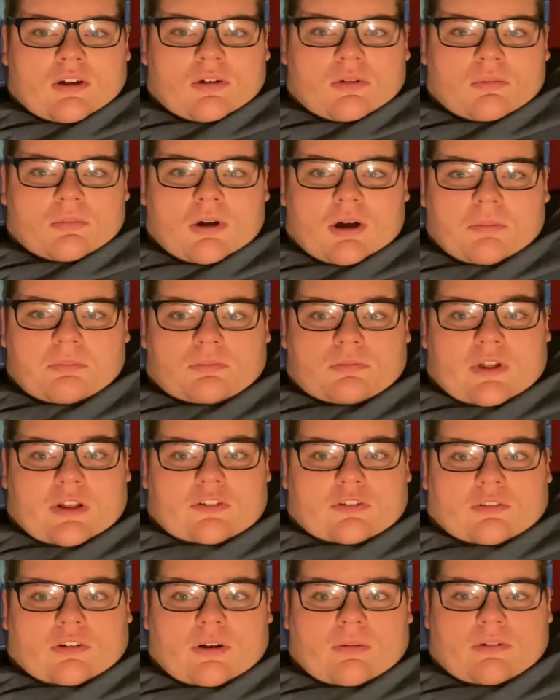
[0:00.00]
Well,
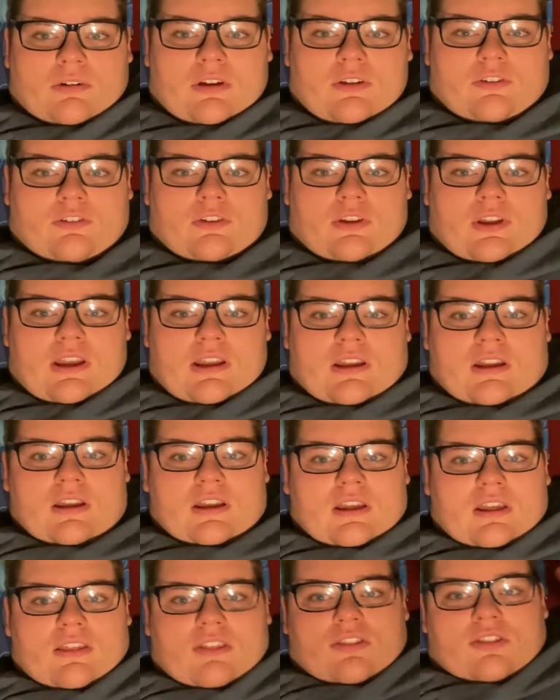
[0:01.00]
that's all I want to say.
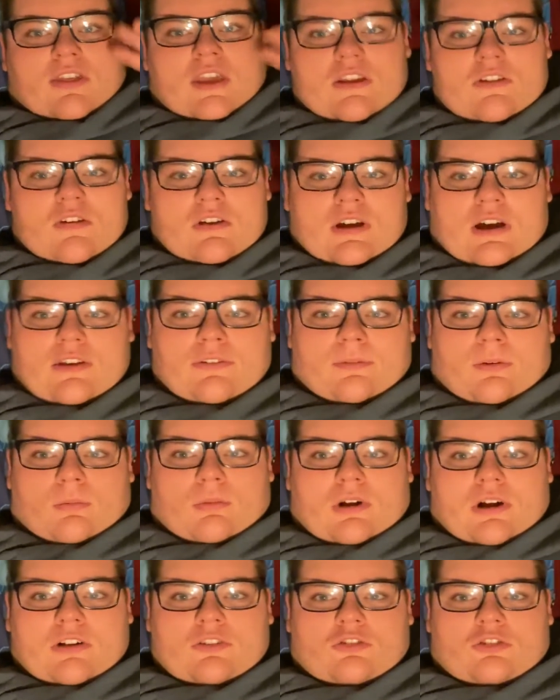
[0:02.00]
Thank you guys for
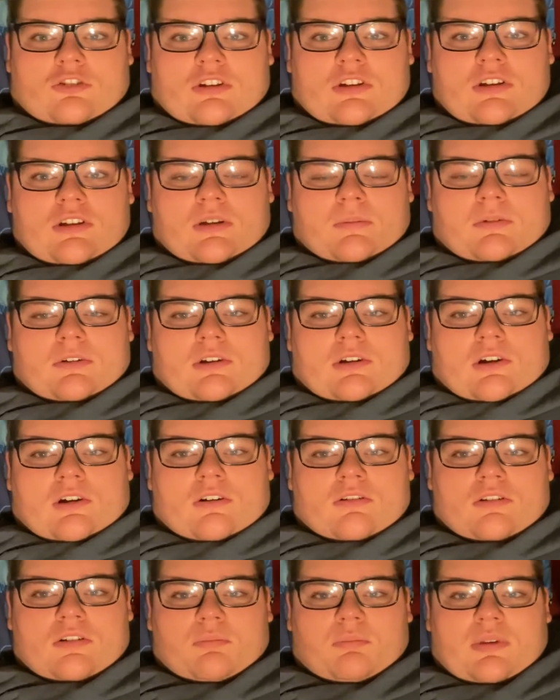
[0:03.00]
watching. I'm going to
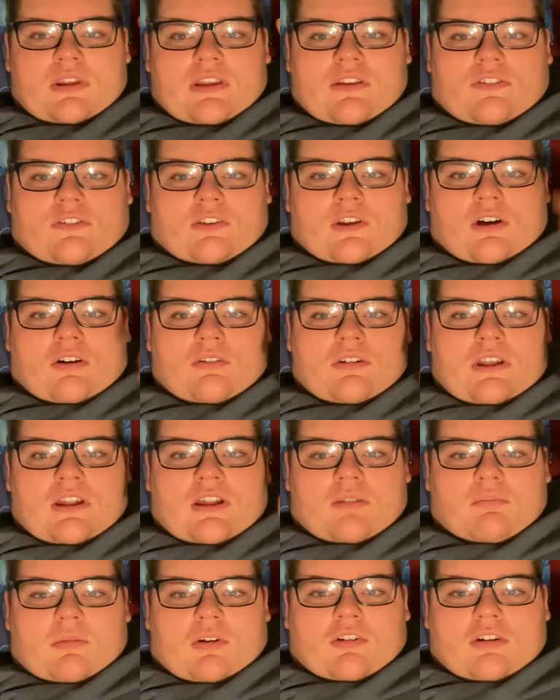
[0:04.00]
go and peace out
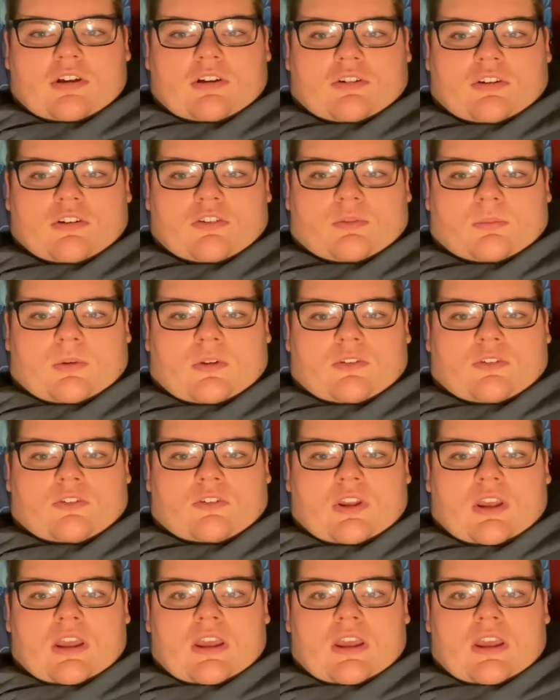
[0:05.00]
and Merry Christmas.